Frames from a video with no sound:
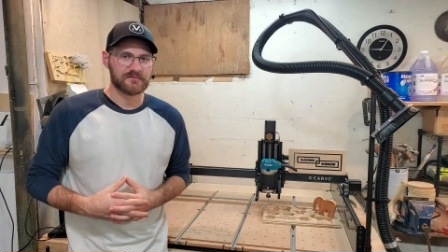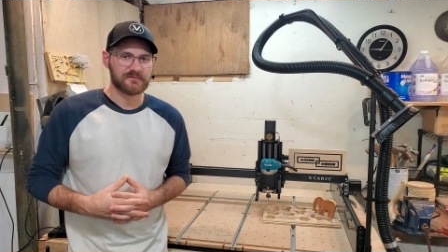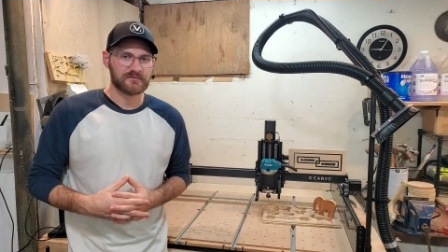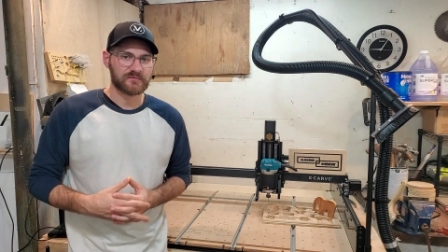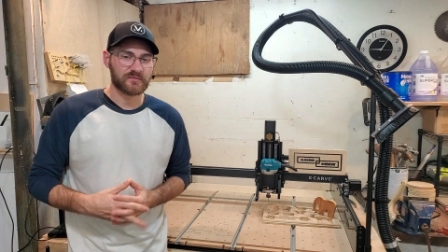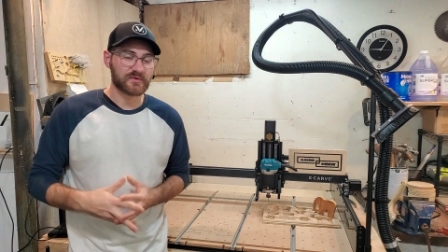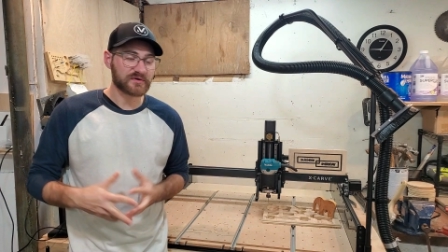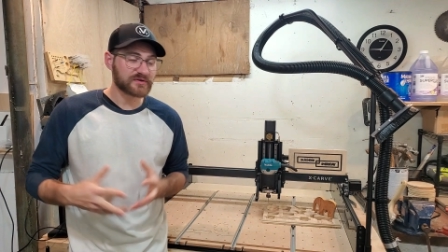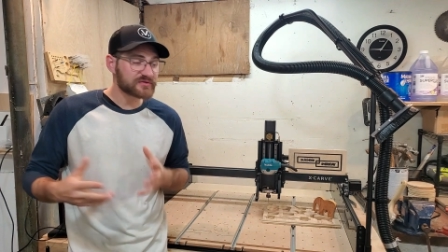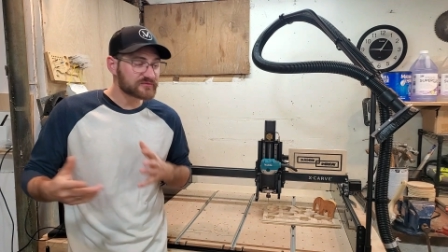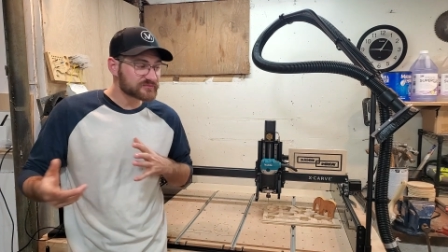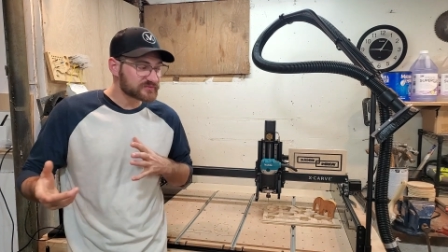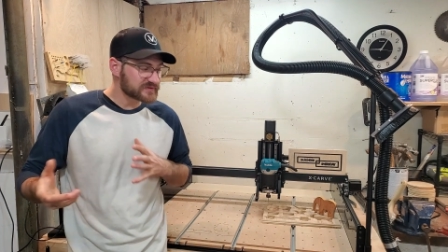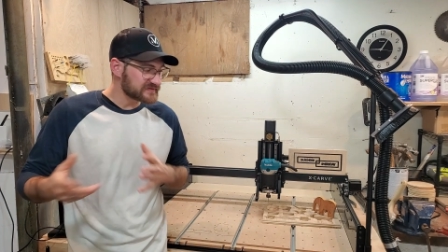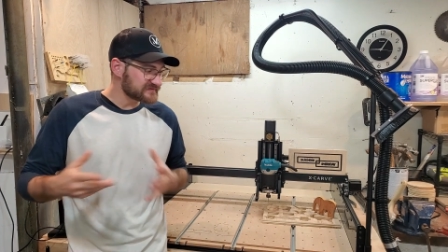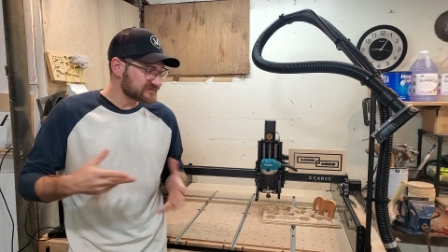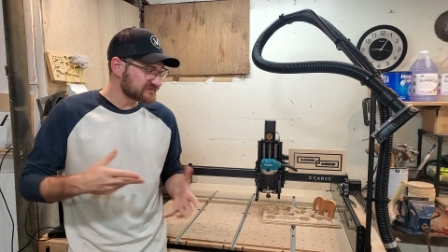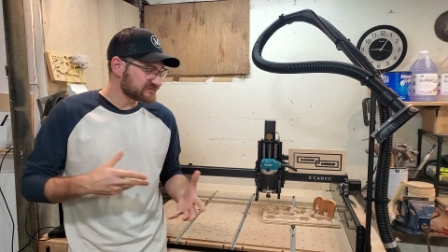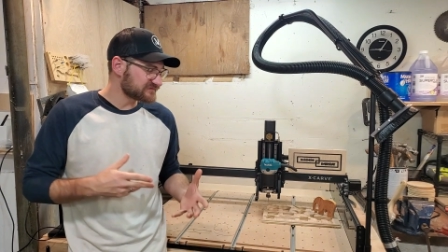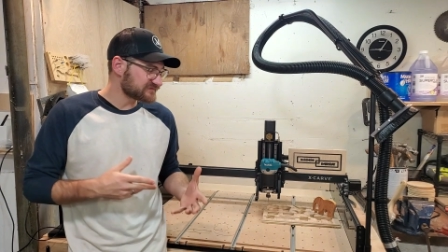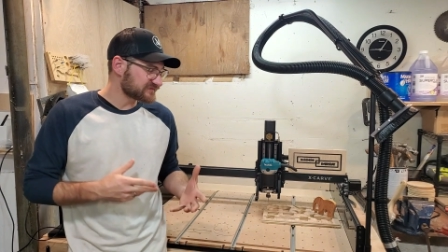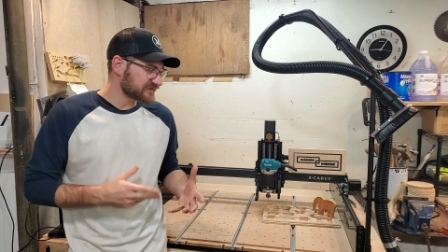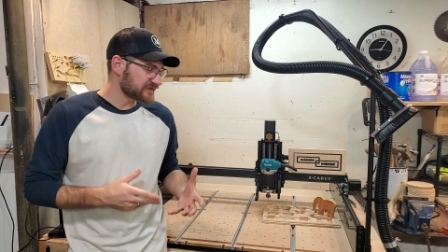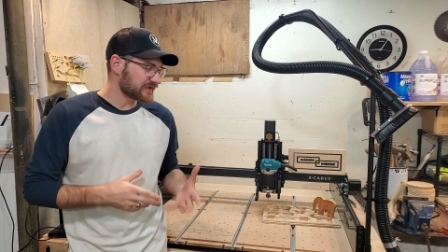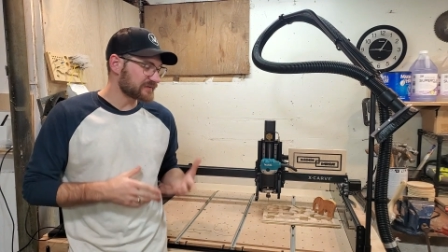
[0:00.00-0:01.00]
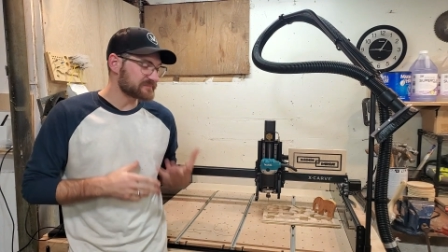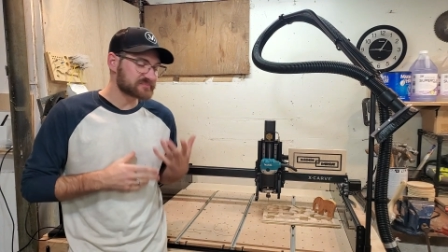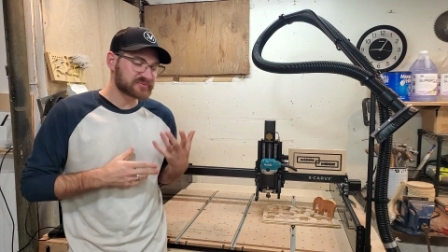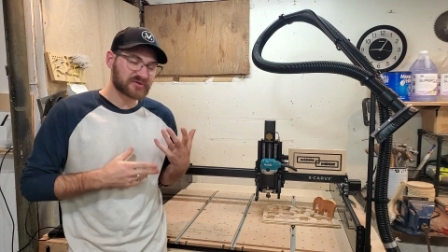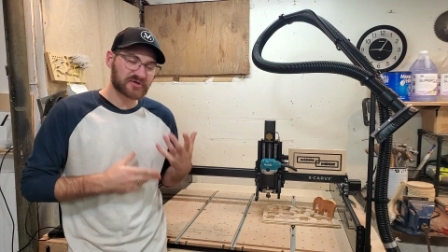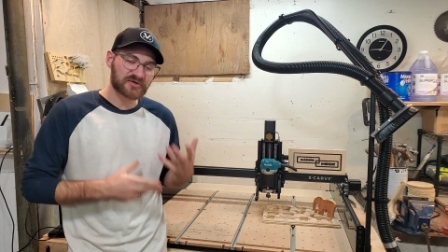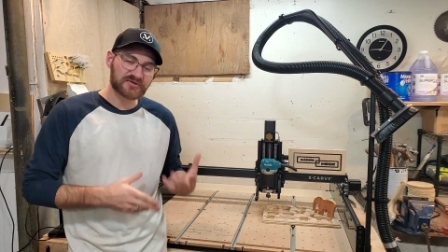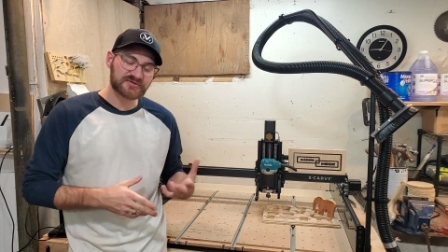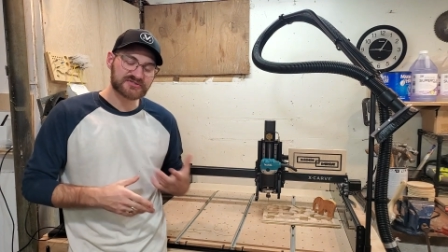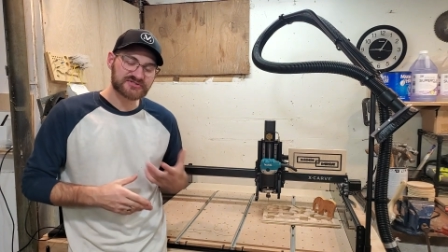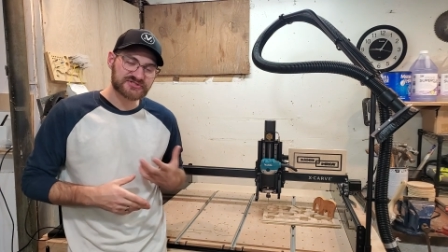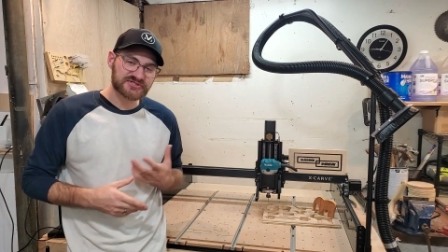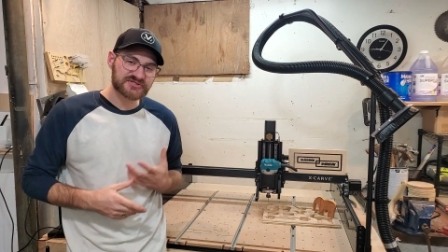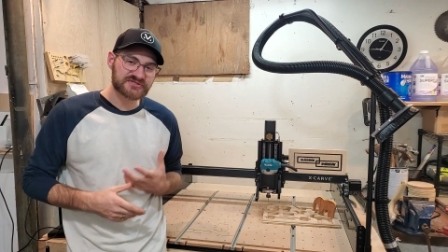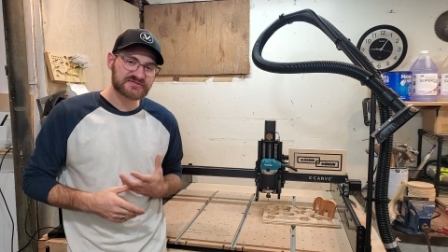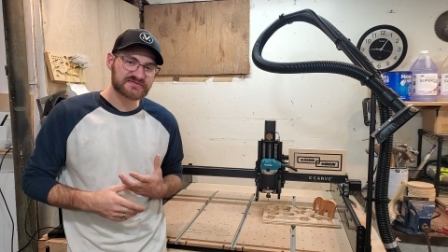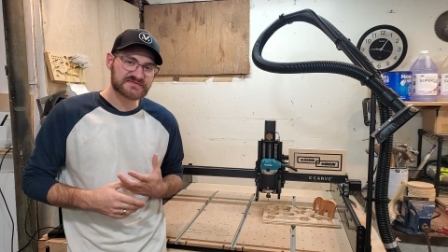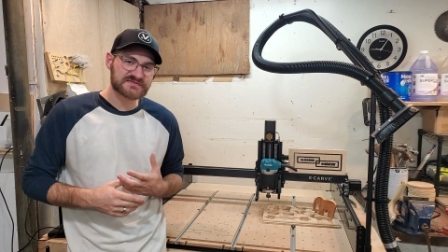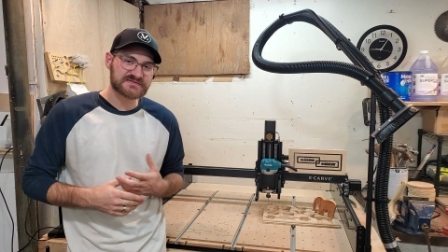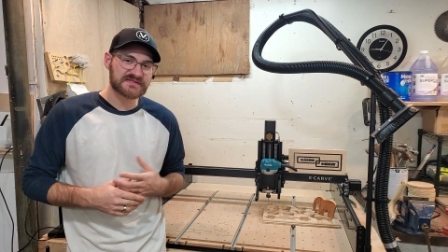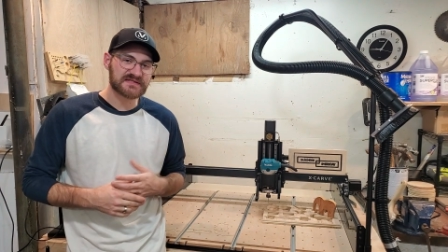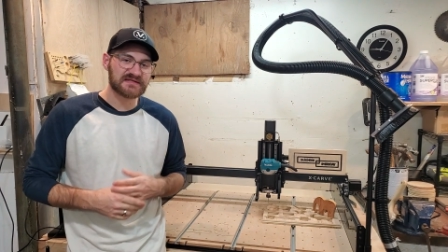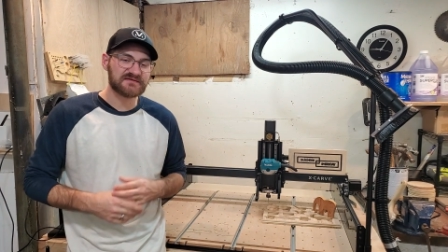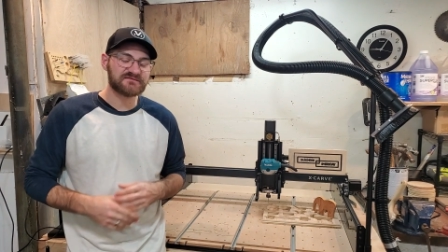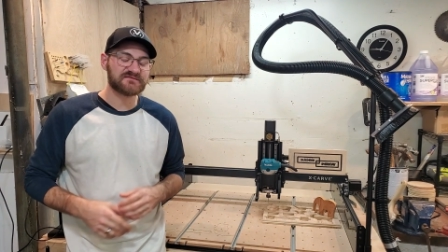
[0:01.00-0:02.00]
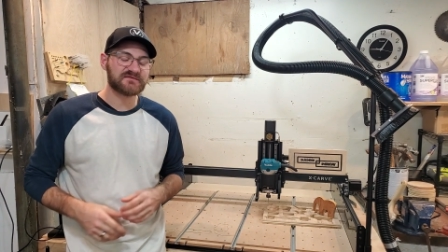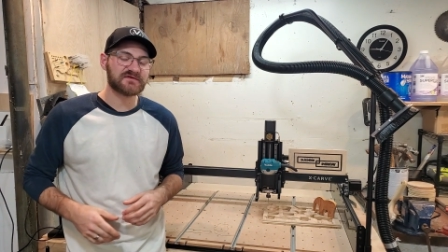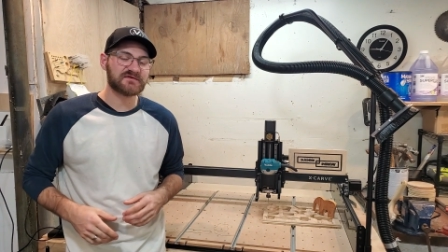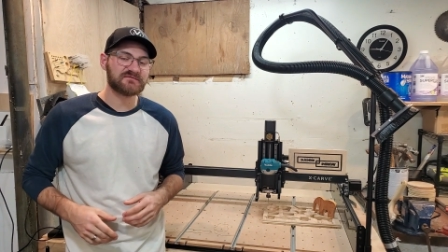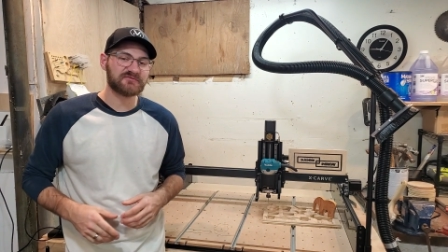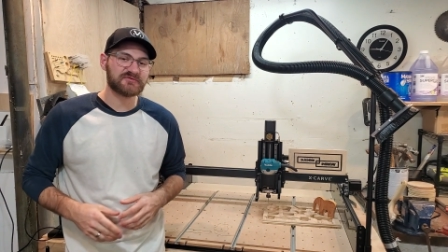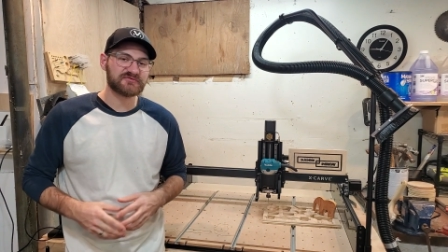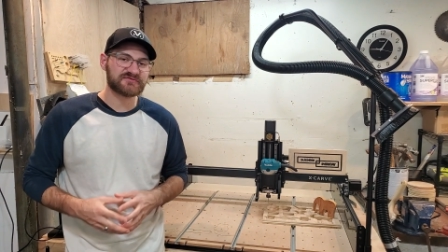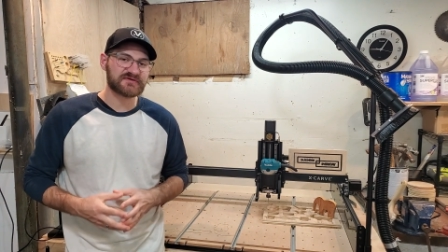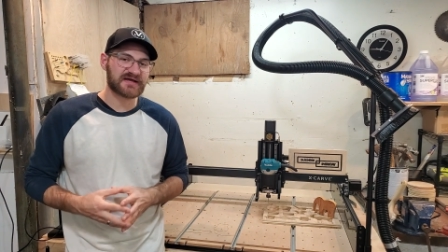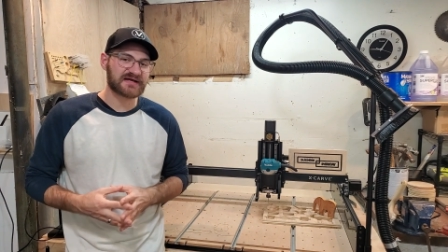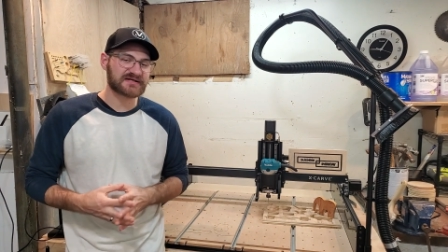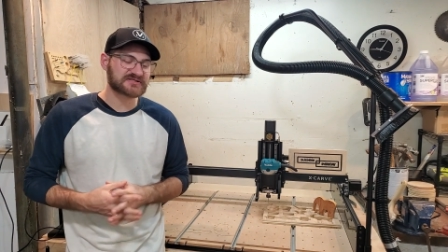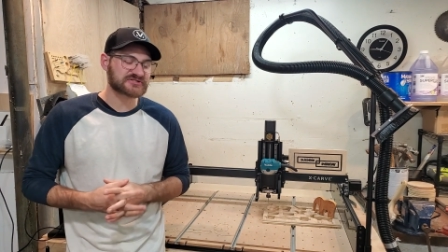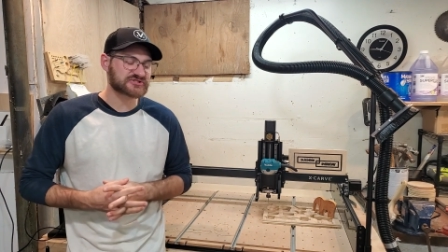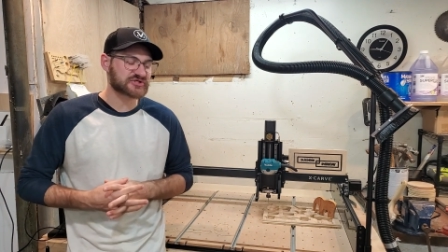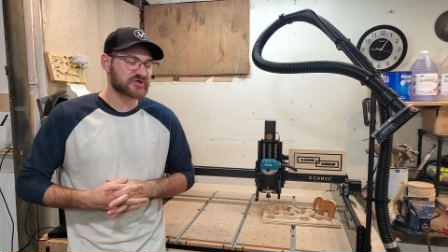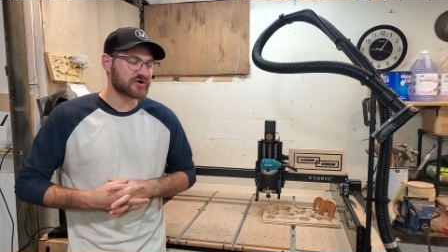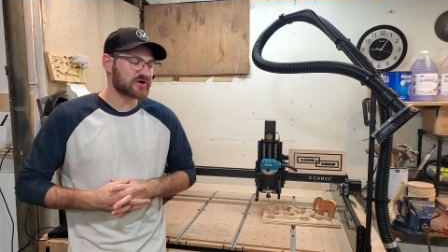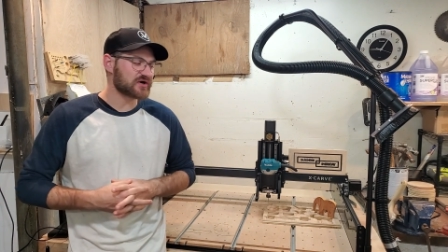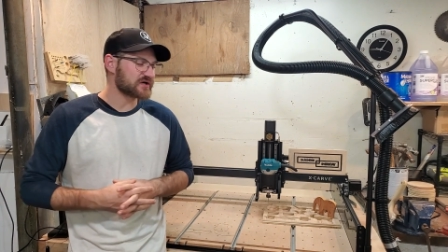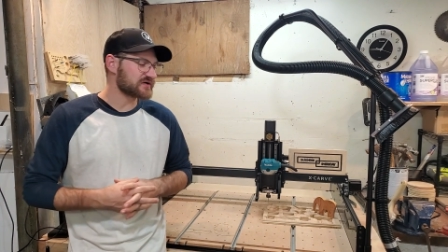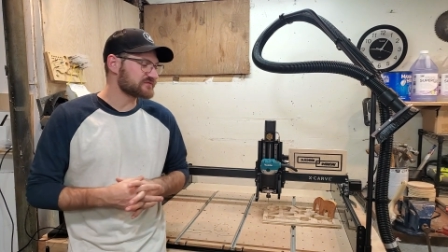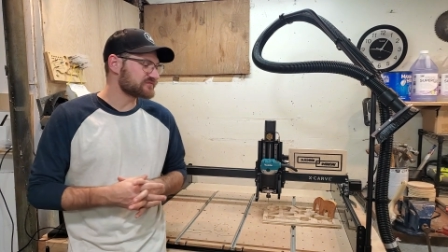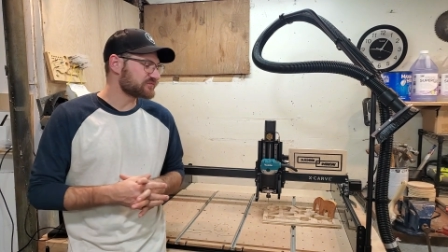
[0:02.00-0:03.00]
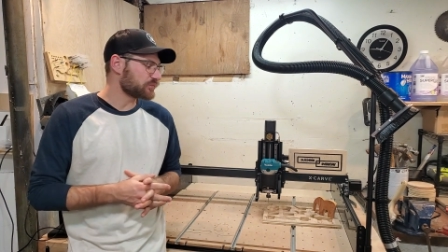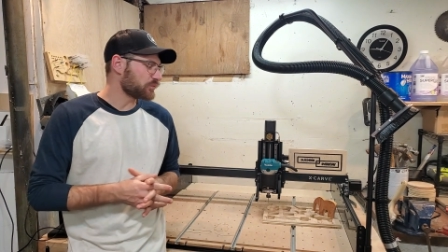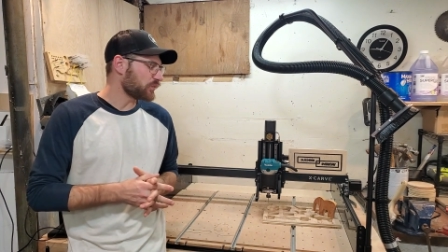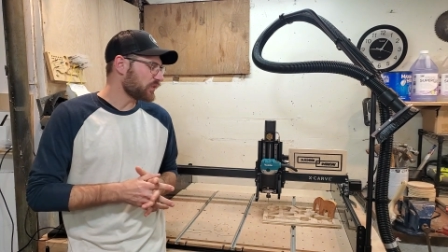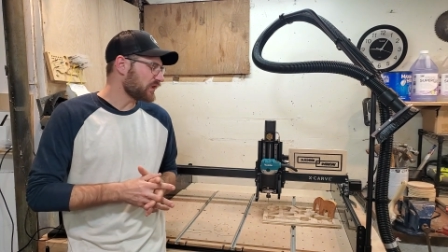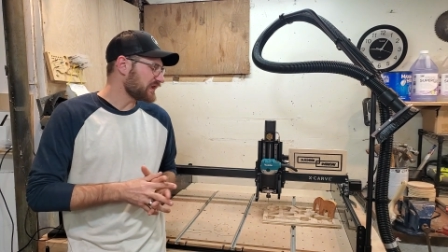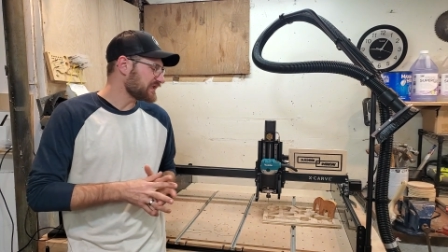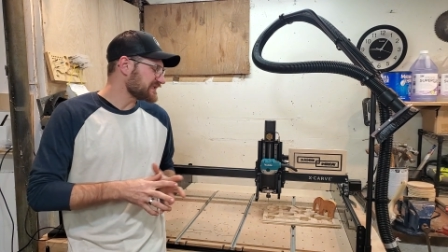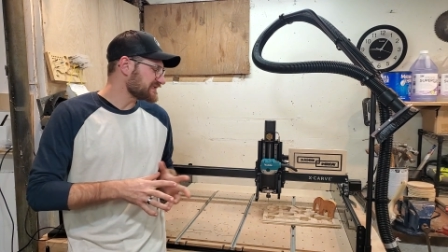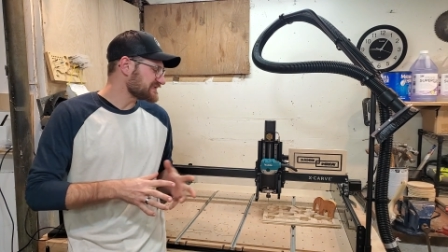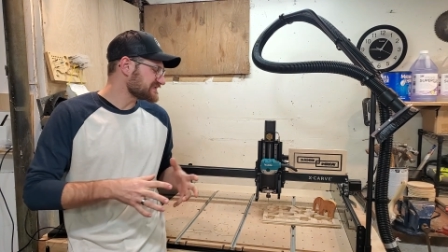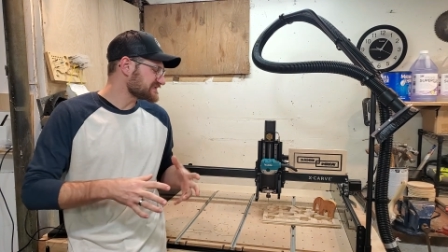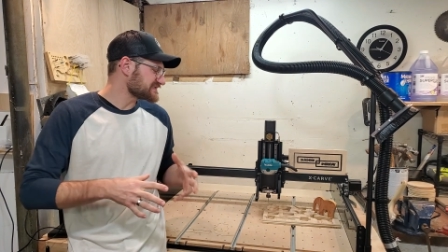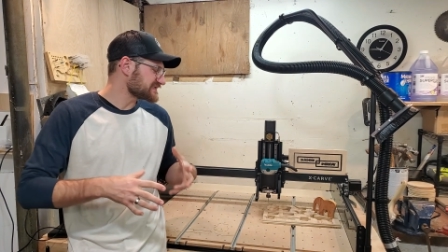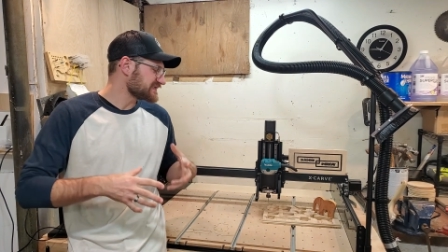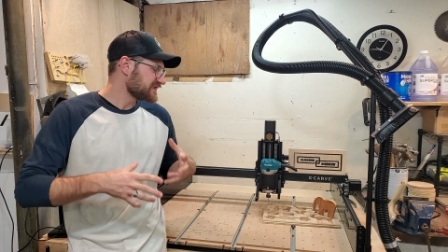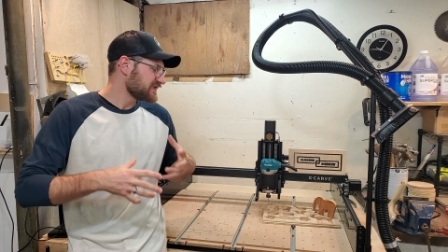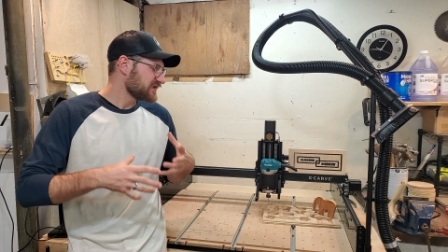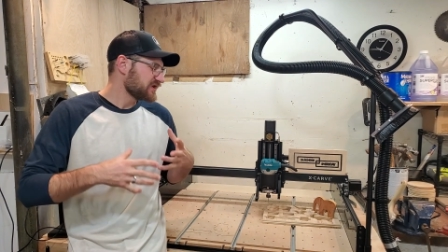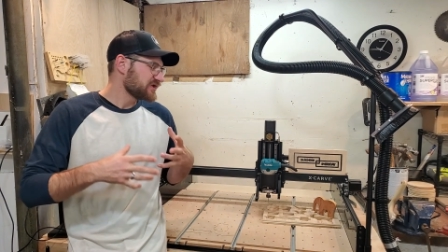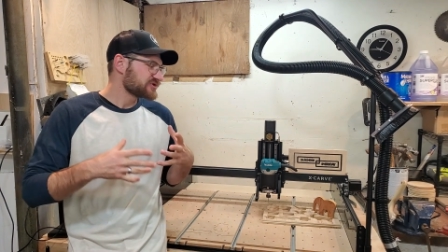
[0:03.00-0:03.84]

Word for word: One of the reasons that I purchased the Inventables X Carve was